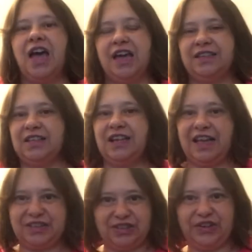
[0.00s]
until our
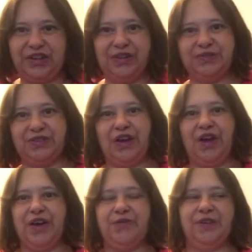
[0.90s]
son comes
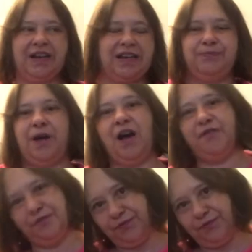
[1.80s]
home and had a bath,